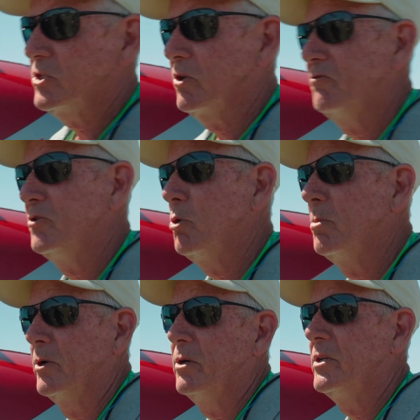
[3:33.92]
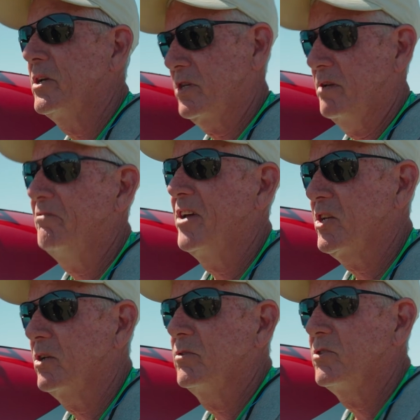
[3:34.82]
so fuel burn doesn't
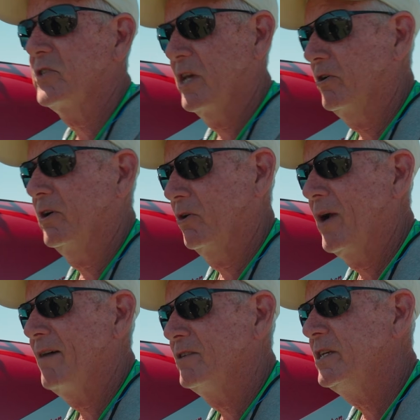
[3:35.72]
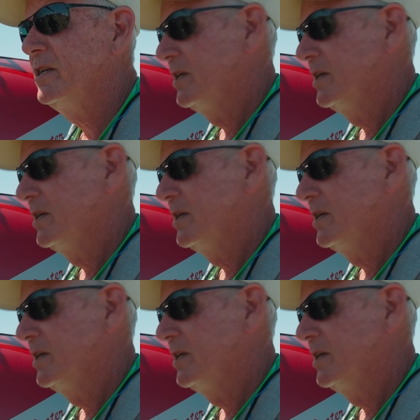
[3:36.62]
affect center of gravity.